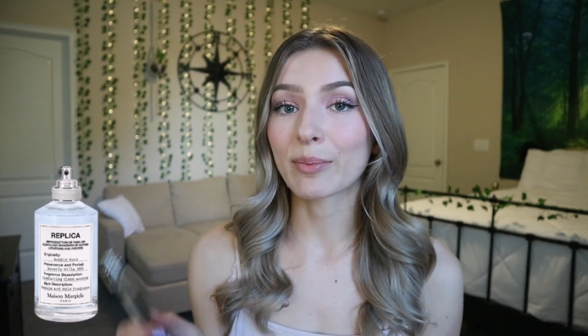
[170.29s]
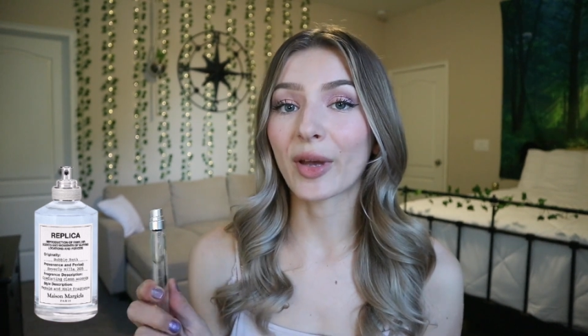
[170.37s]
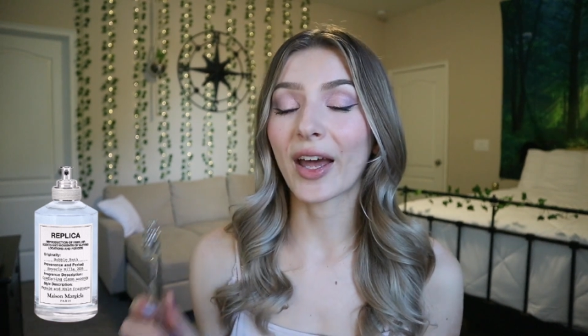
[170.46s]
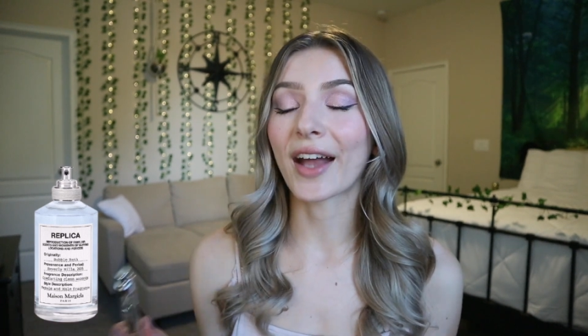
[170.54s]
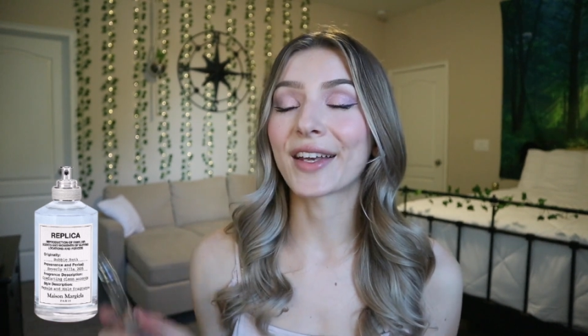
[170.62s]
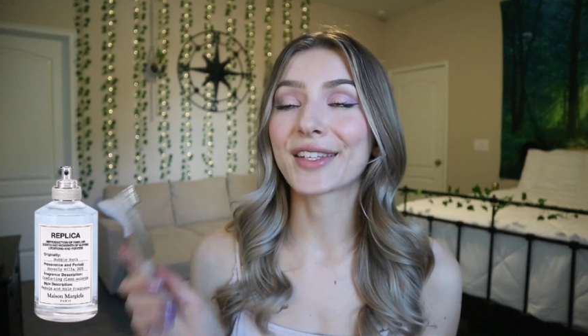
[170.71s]

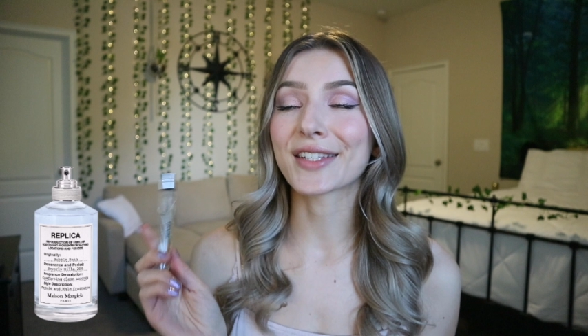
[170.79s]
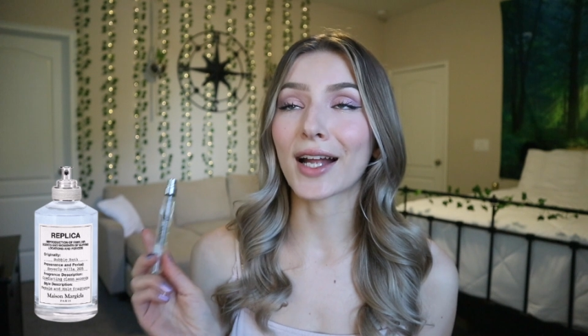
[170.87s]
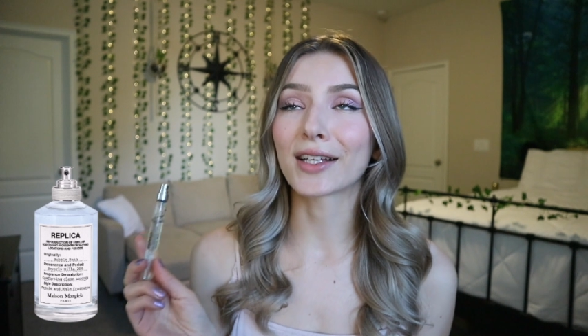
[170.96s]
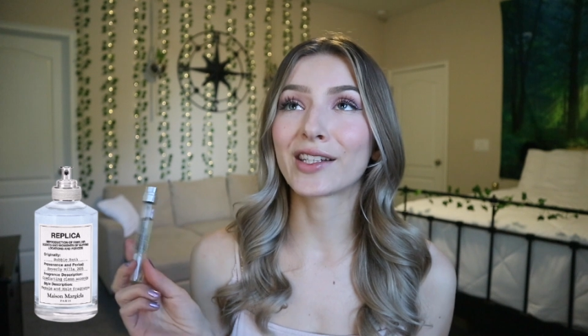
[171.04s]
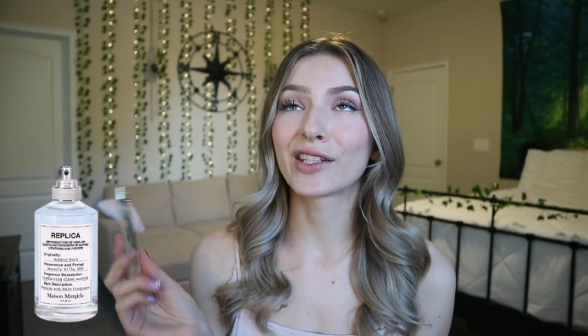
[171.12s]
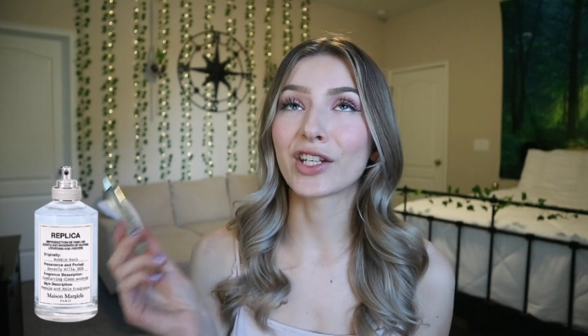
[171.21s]
but I
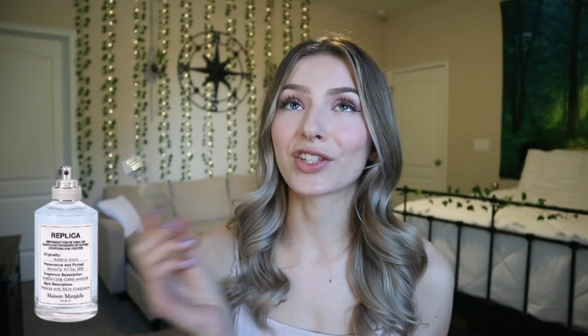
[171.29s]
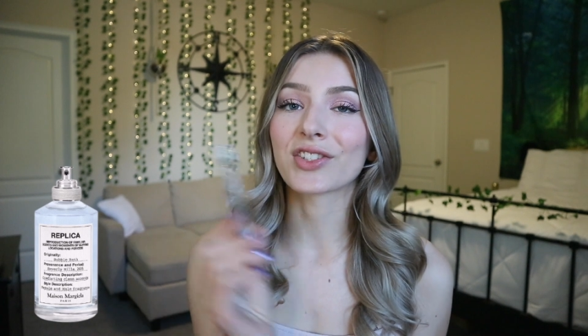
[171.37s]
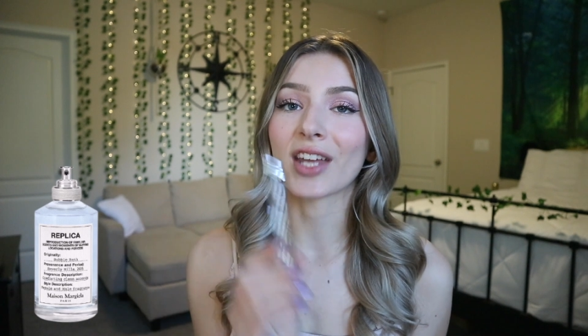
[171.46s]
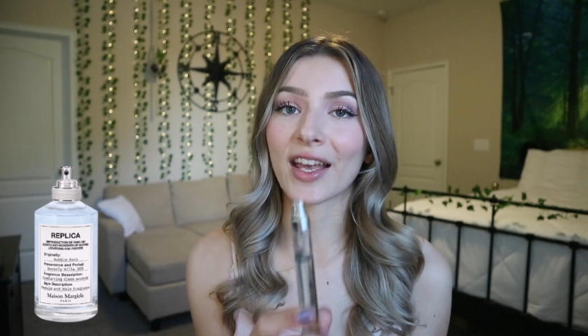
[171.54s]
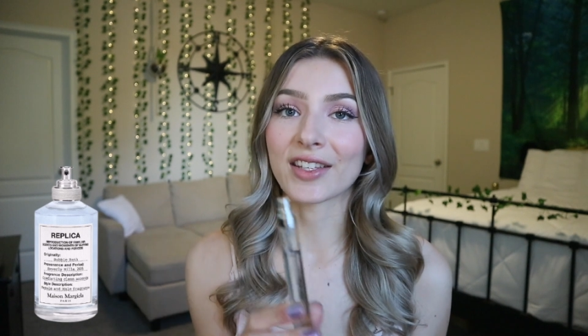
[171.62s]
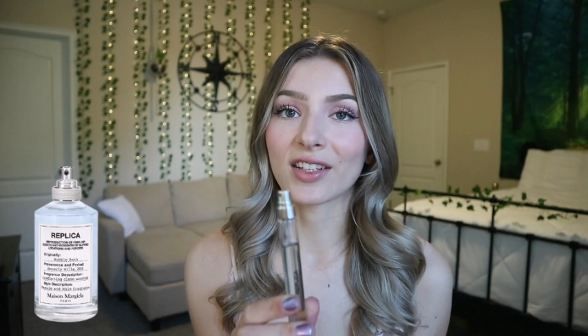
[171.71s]
decided to just
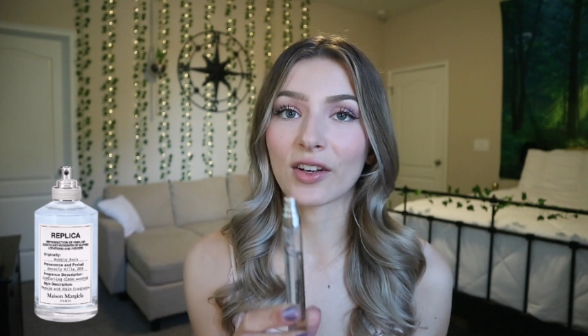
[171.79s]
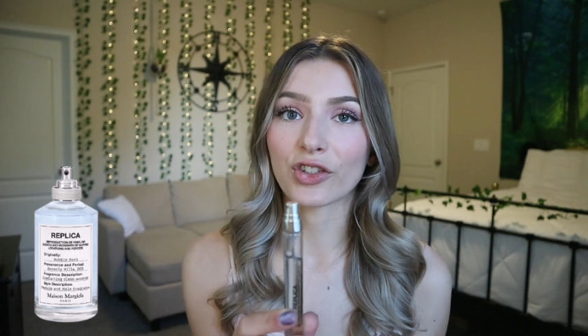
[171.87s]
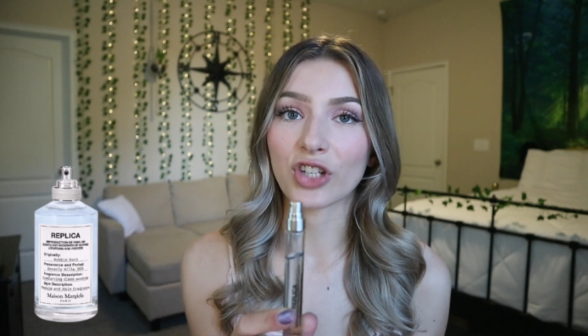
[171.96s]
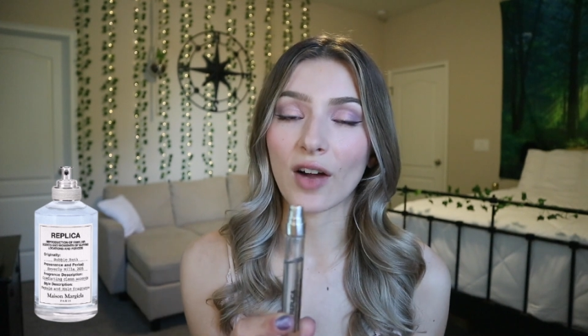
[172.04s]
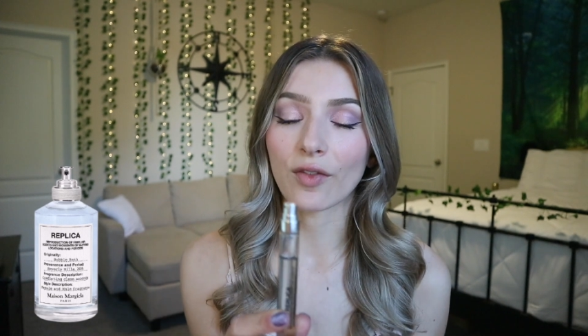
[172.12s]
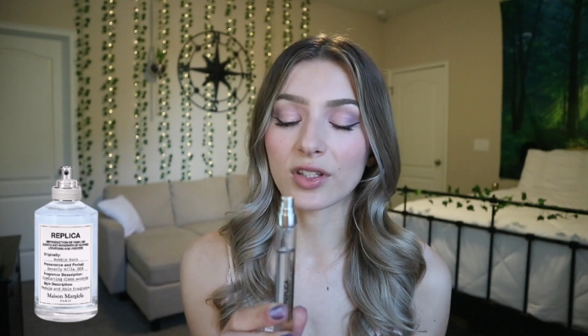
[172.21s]
test out a
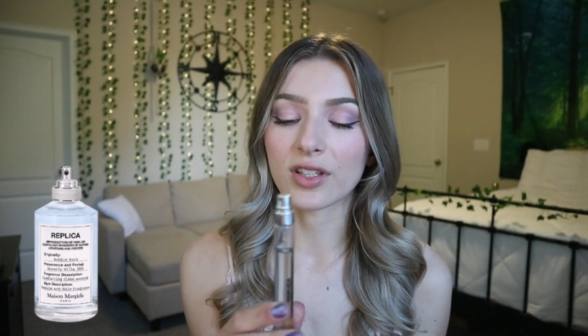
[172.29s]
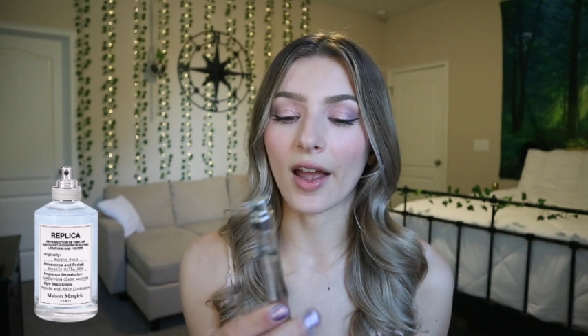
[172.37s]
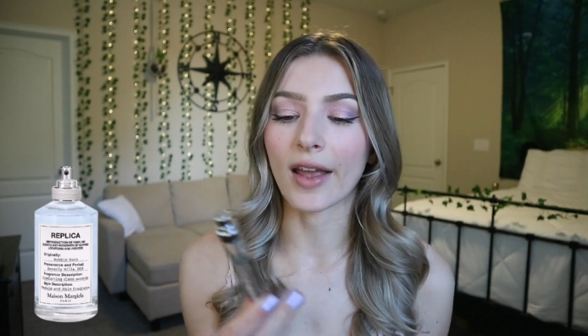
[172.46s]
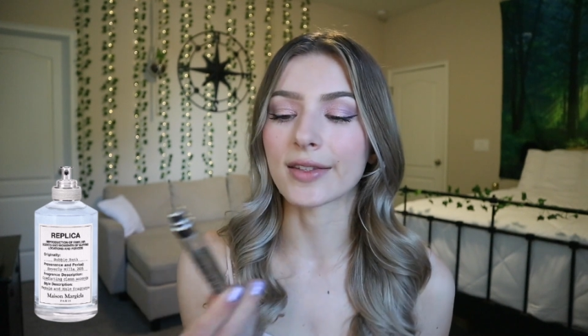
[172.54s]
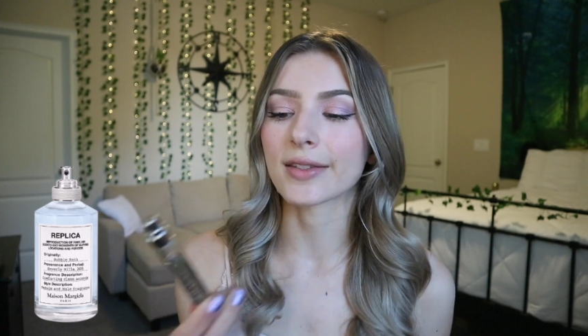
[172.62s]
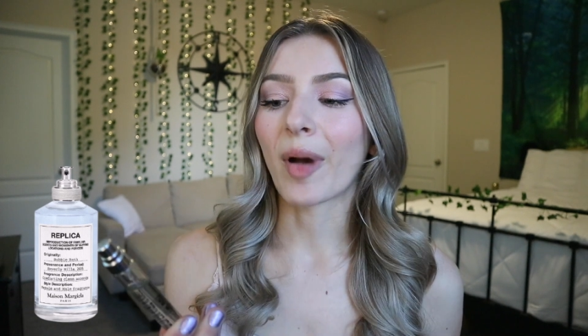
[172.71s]
travel size.